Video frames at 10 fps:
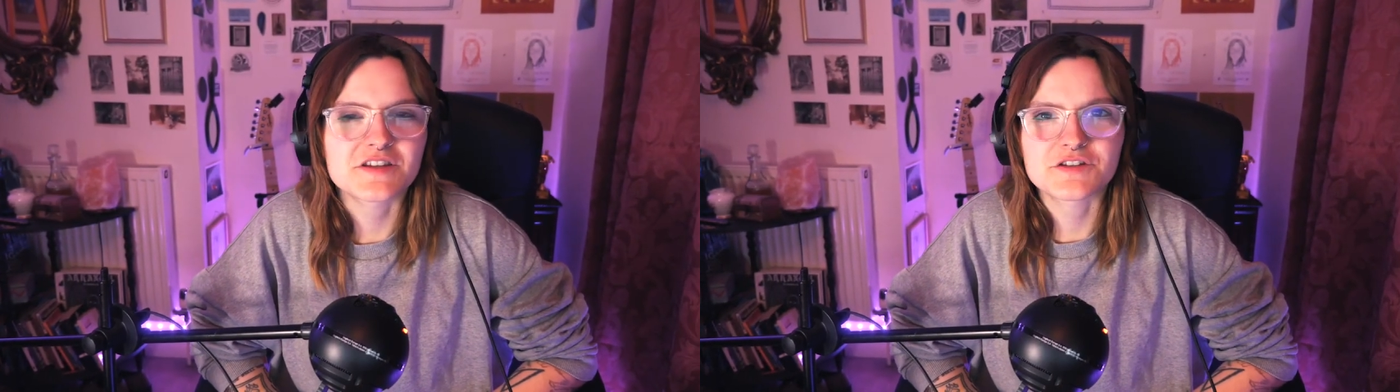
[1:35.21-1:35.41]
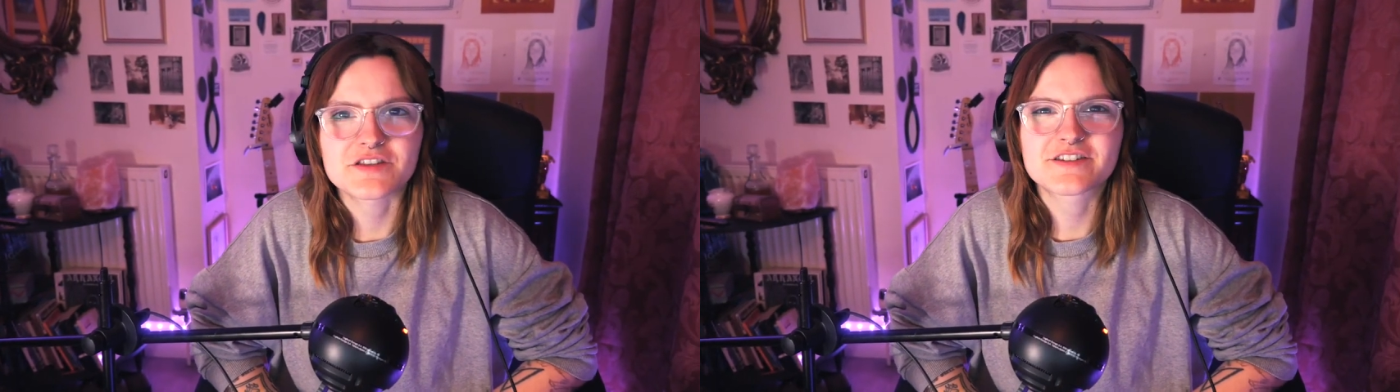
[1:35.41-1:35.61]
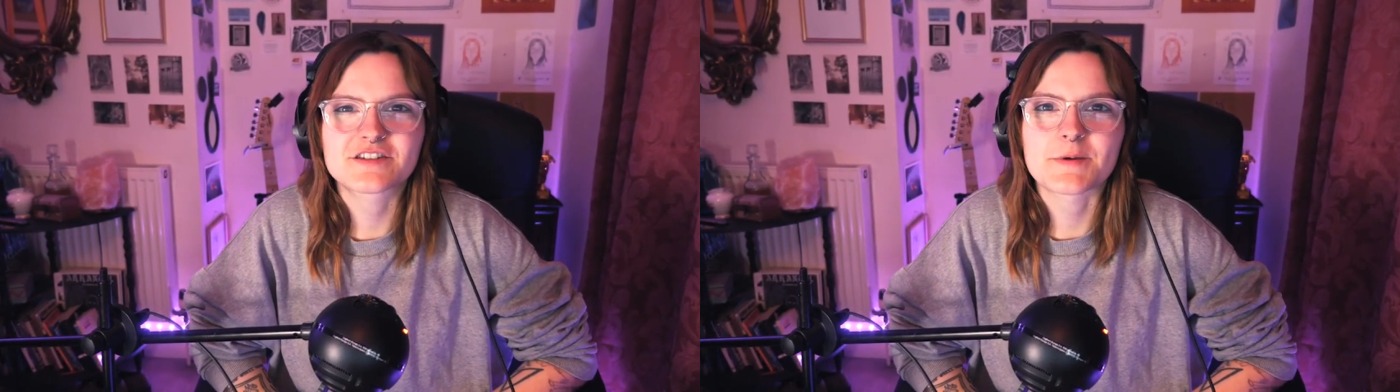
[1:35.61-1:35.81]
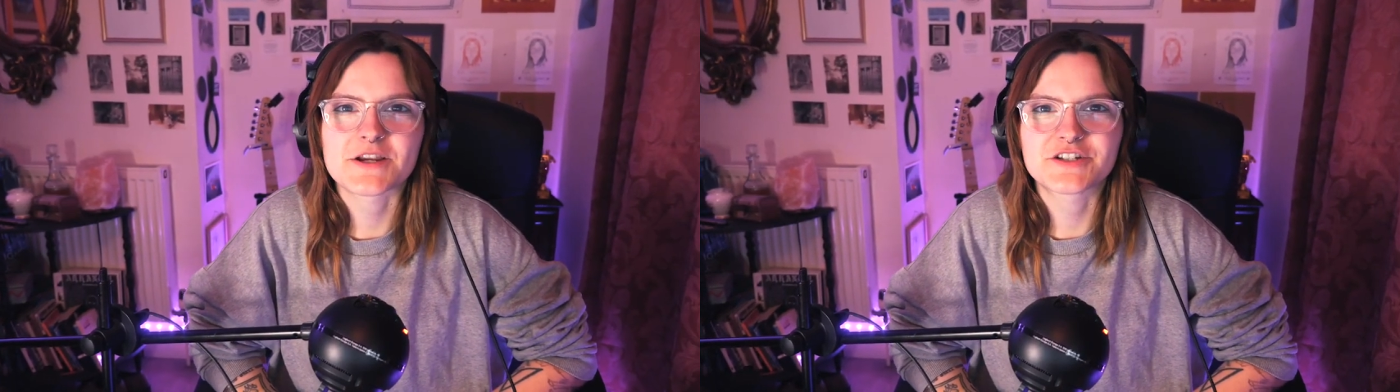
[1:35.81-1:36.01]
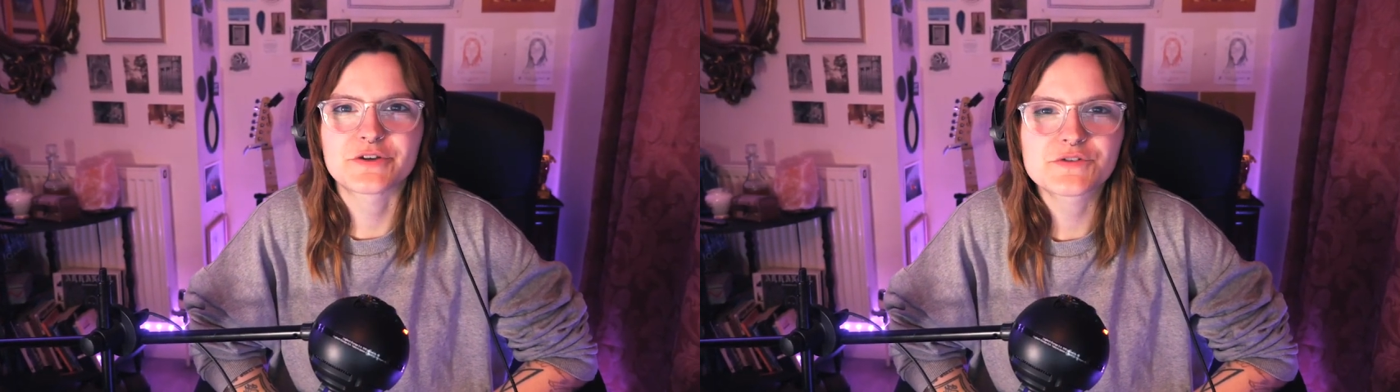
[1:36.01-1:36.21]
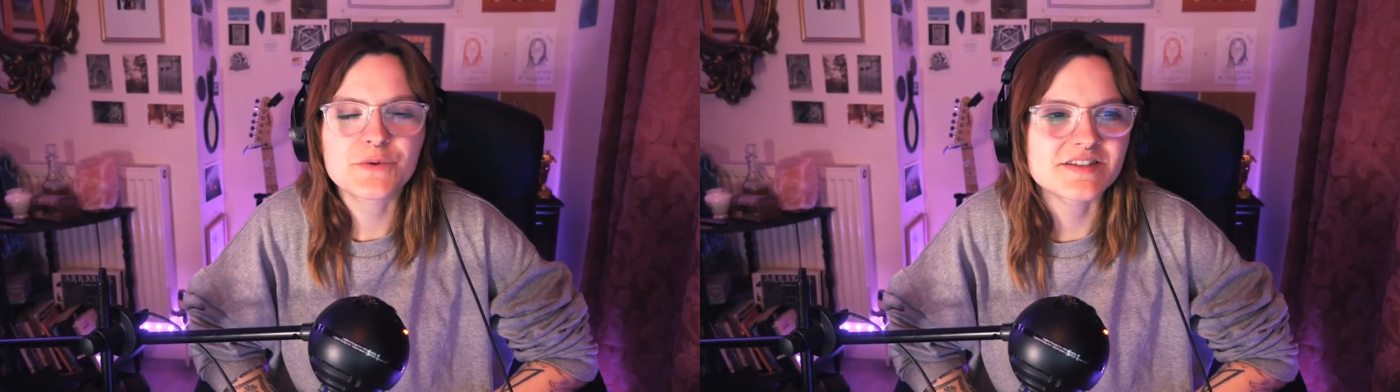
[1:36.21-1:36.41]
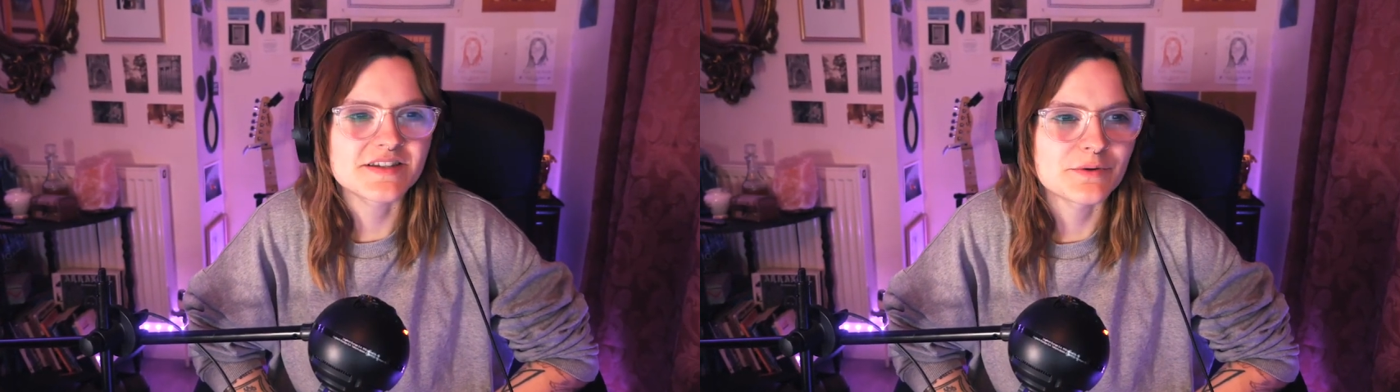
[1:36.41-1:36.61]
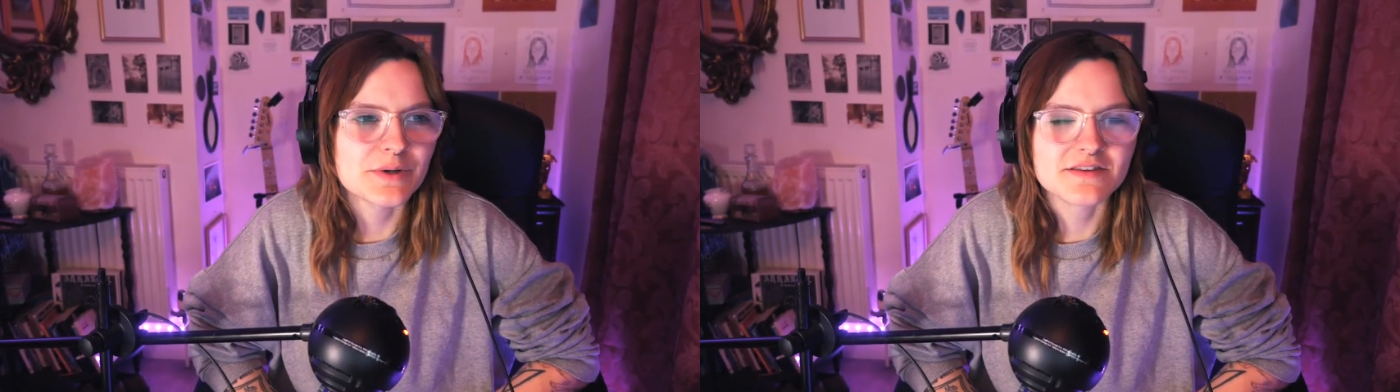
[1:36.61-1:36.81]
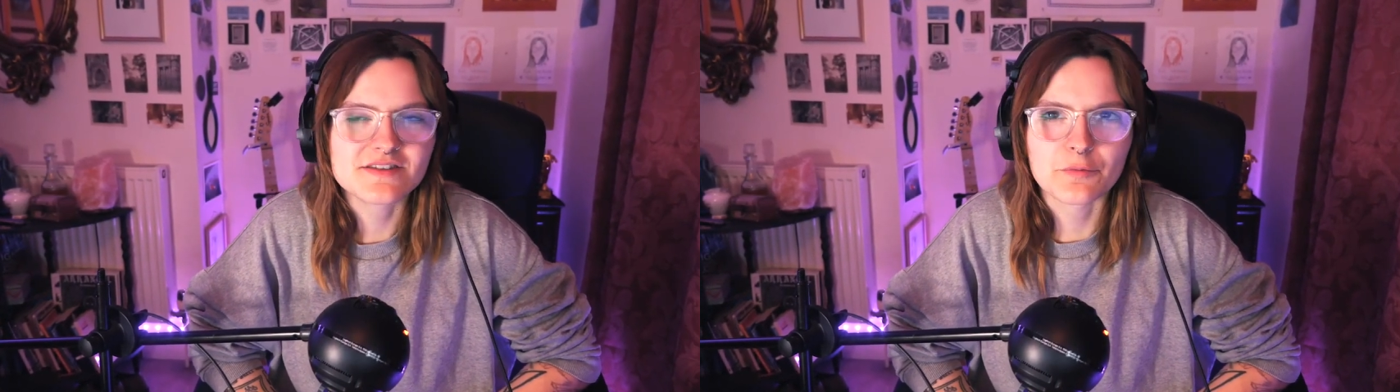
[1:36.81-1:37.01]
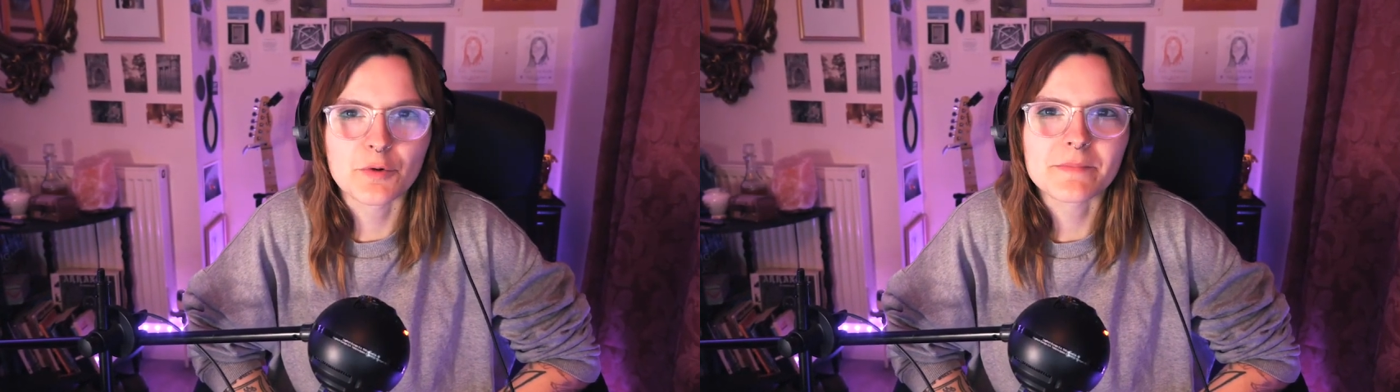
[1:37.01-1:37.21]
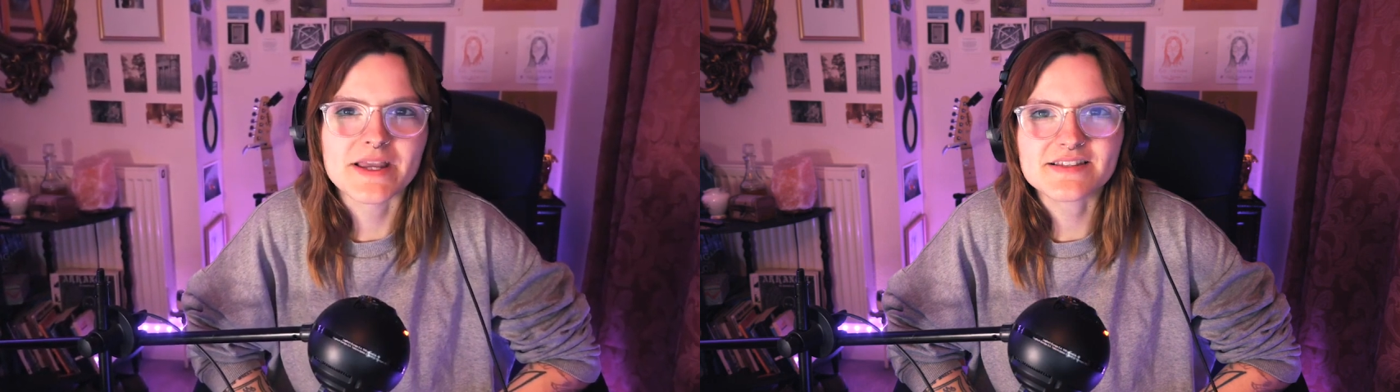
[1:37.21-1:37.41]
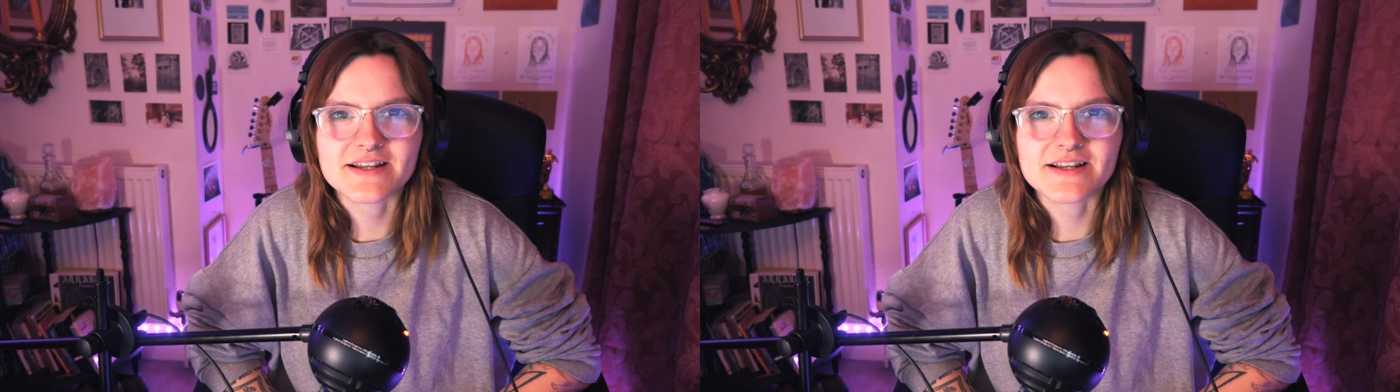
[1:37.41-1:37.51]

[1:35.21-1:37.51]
I do this especially on Twitter when someone makes